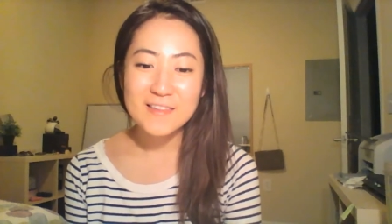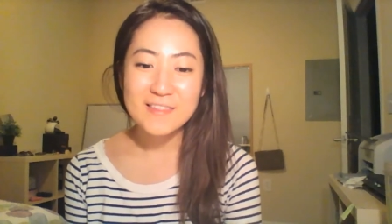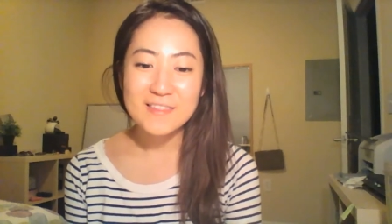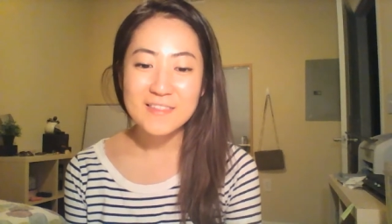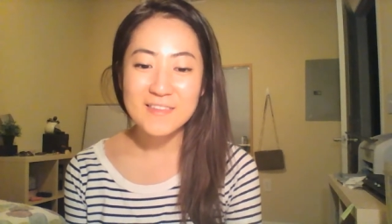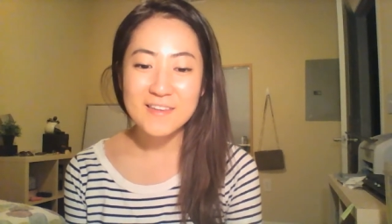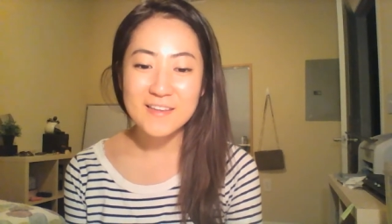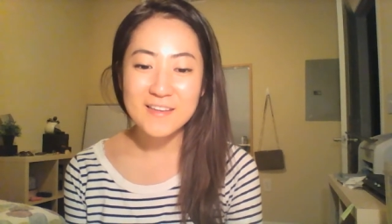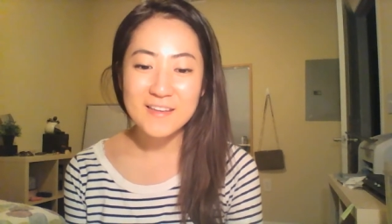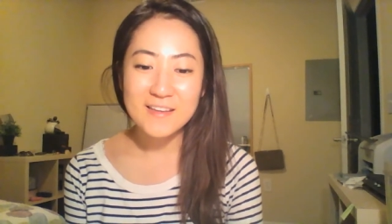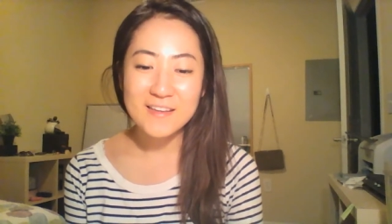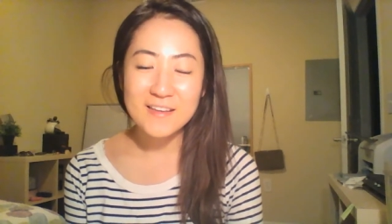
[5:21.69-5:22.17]

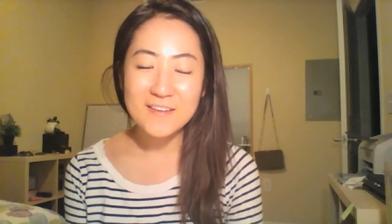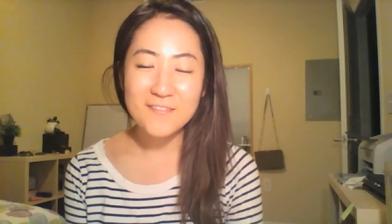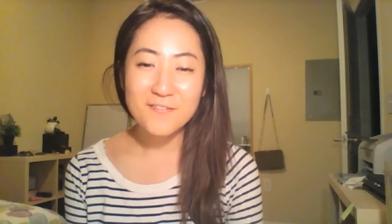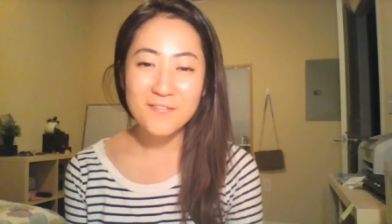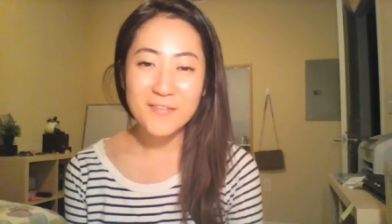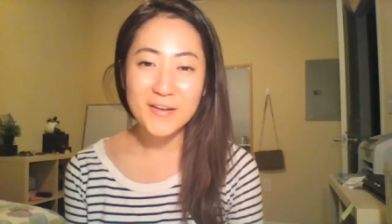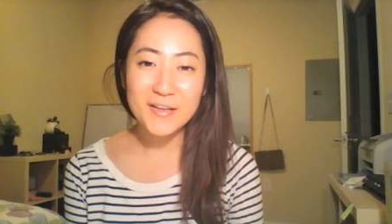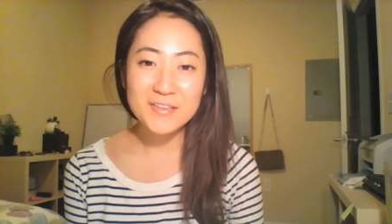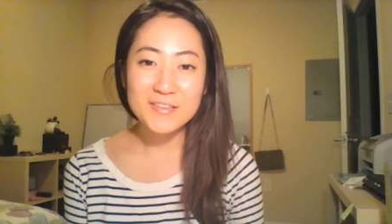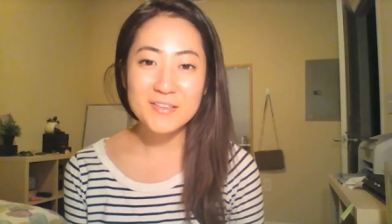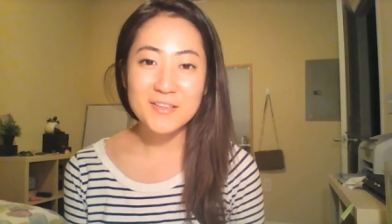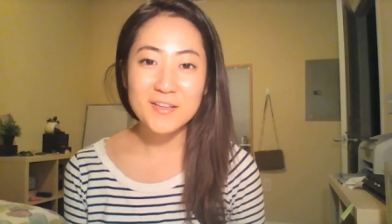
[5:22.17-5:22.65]
the
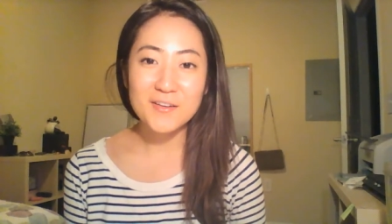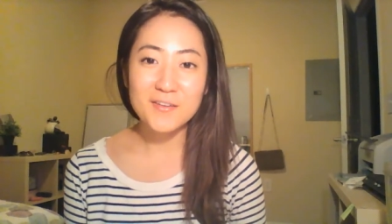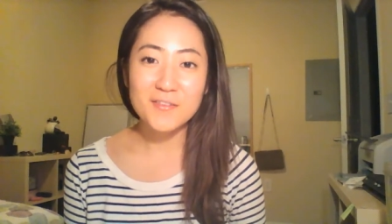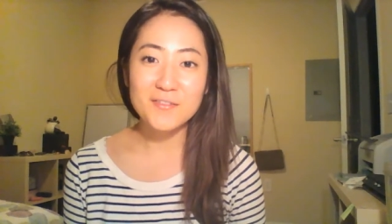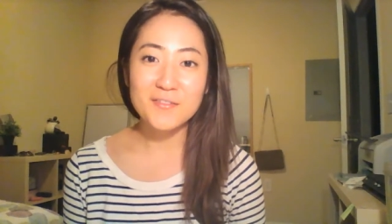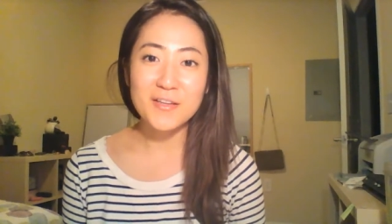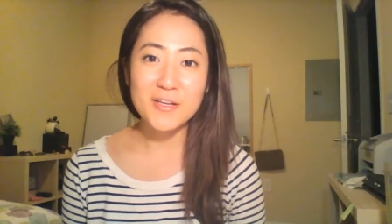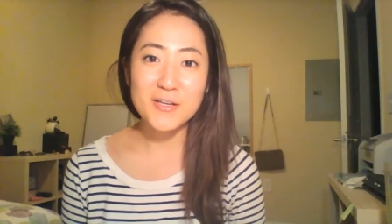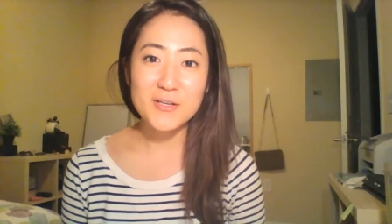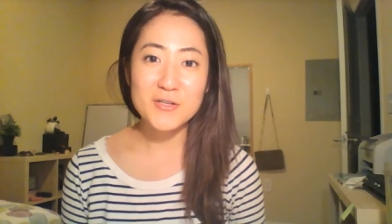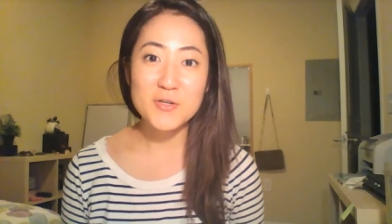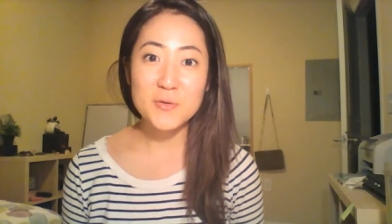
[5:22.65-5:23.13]
effect of
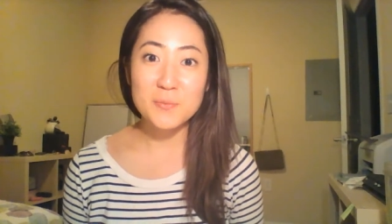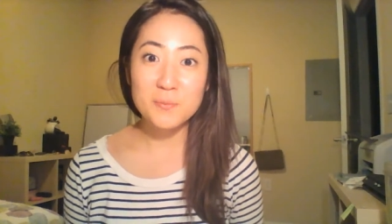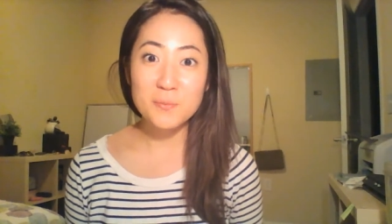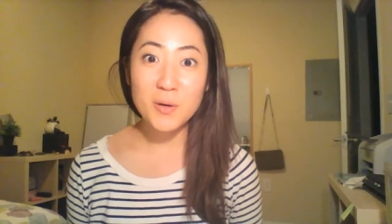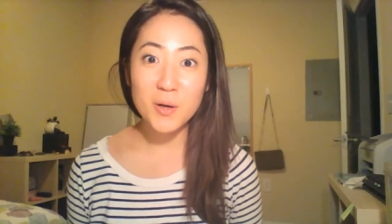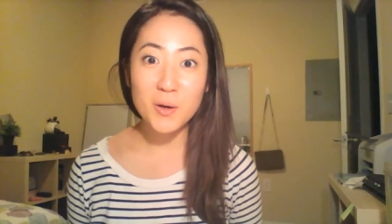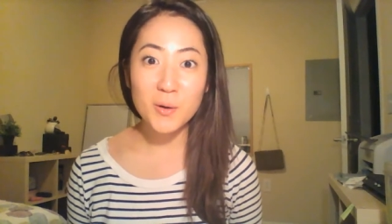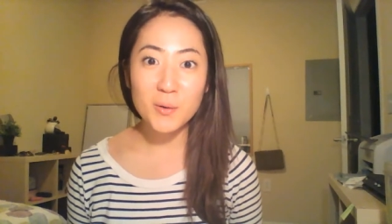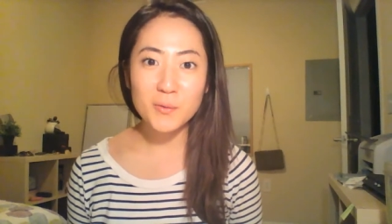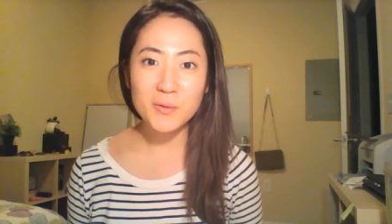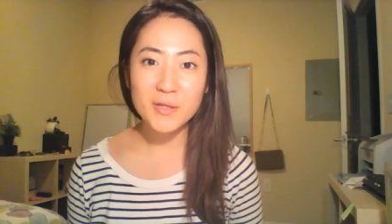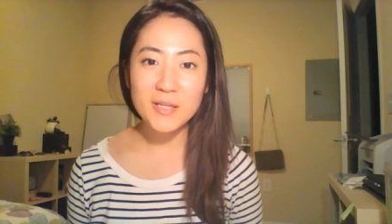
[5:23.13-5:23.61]
like
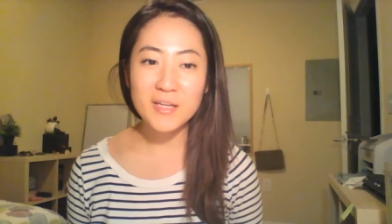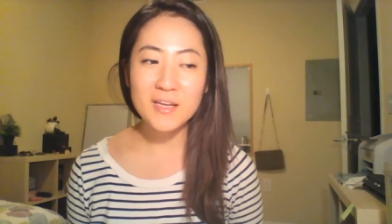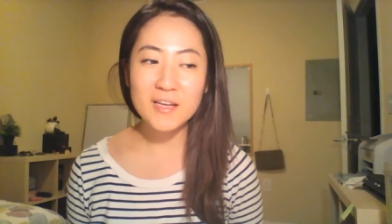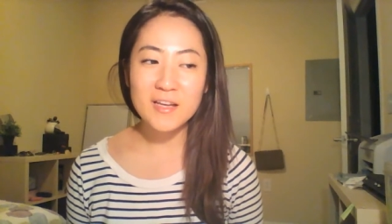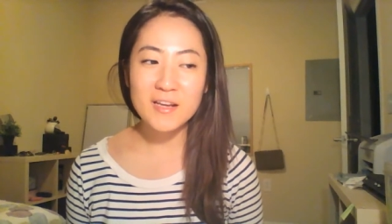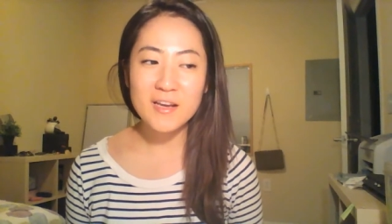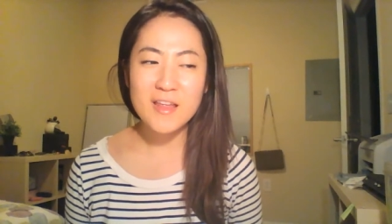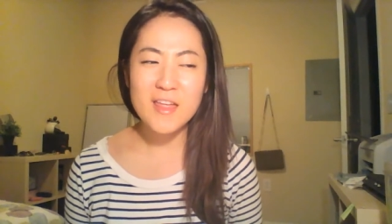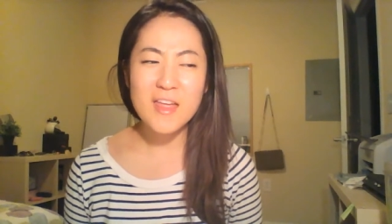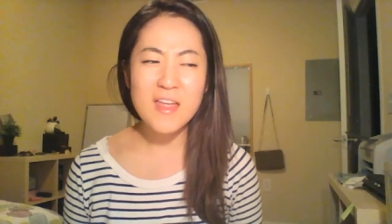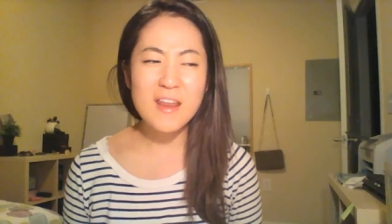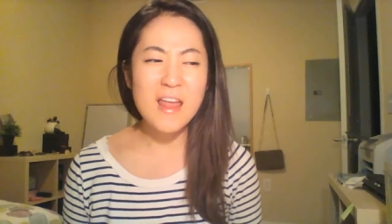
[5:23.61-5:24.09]

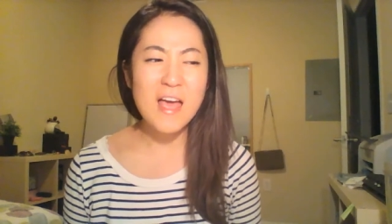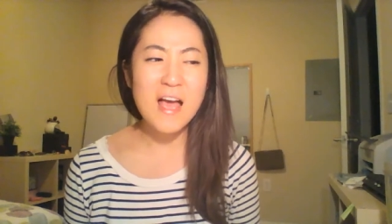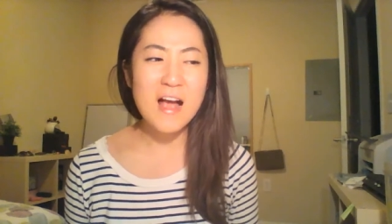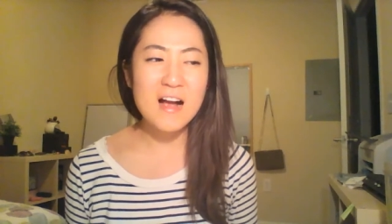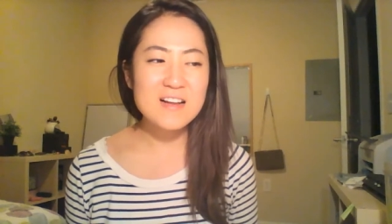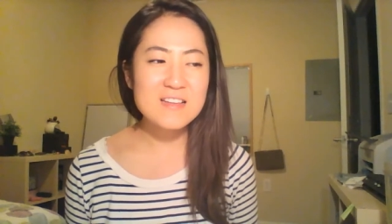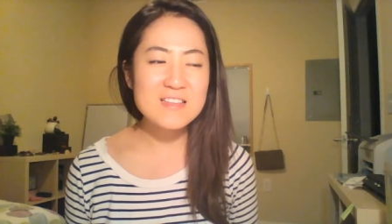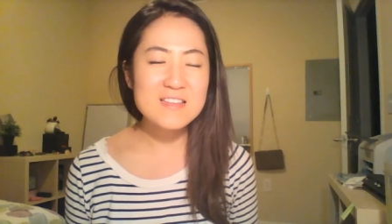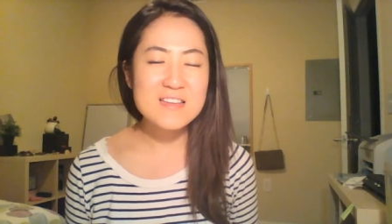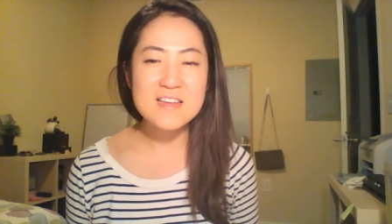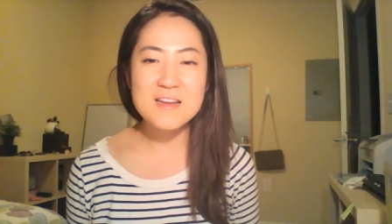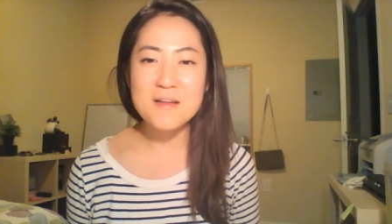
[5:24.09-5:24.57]
troponin and
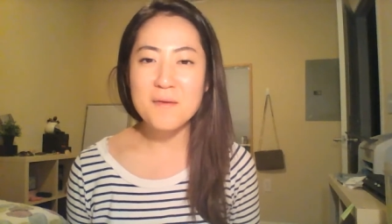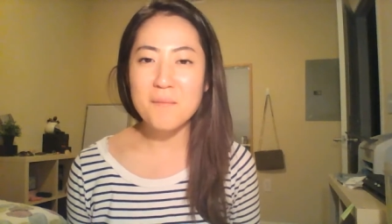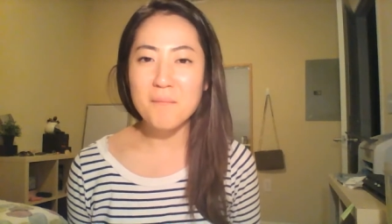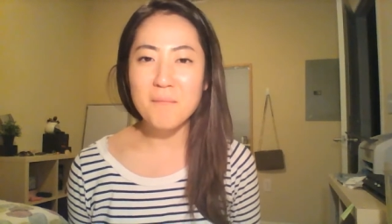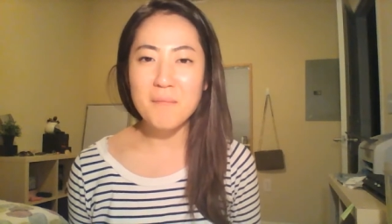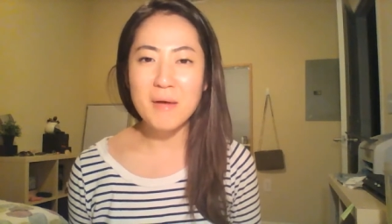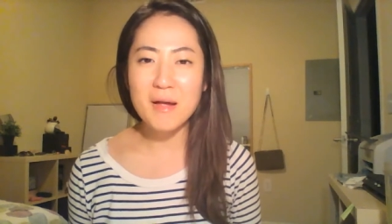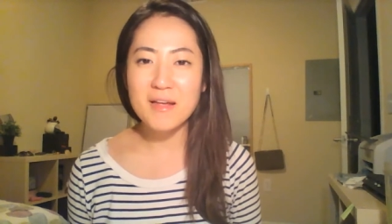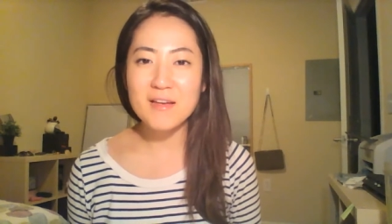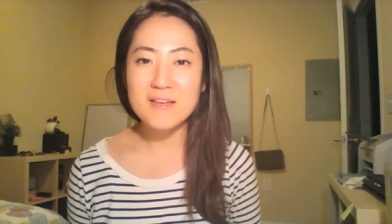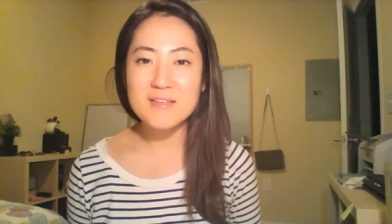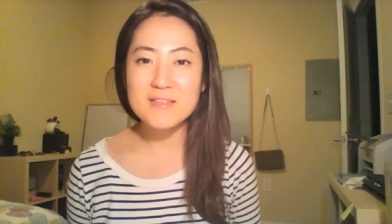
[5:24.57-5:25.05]
actin and
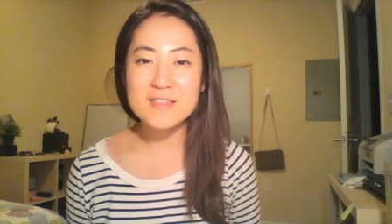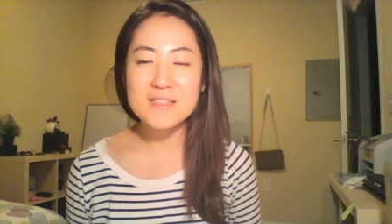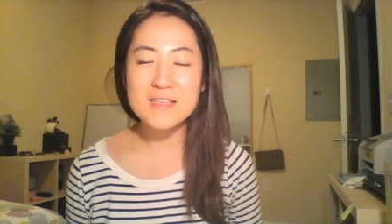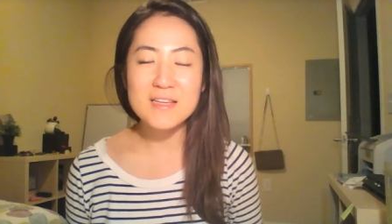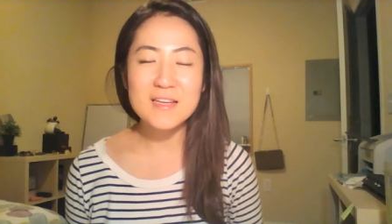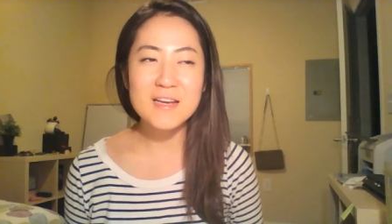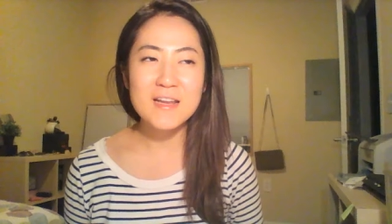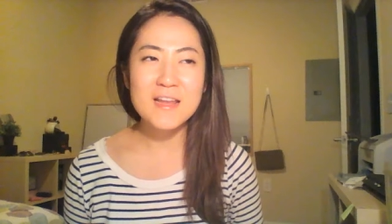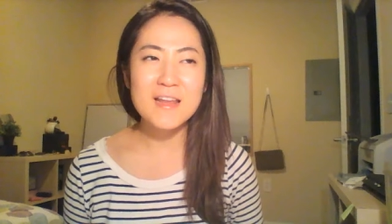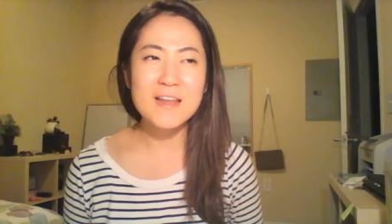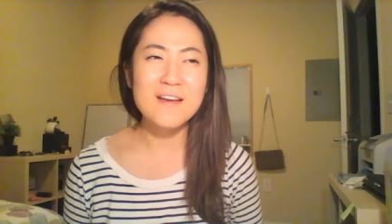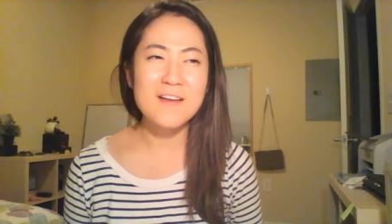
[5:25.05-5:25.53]

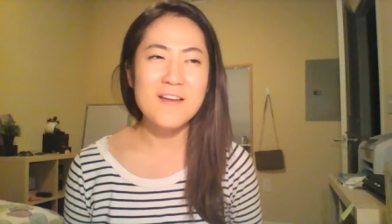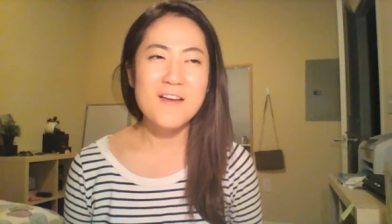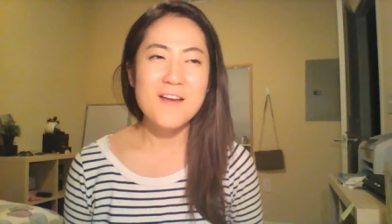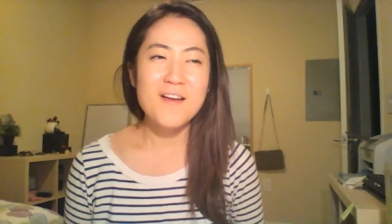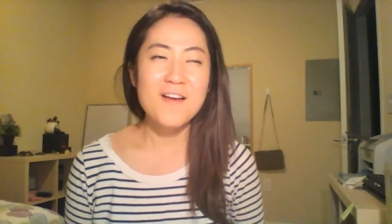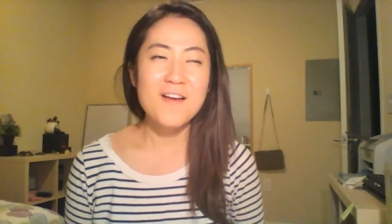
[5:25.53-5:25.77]
myosin and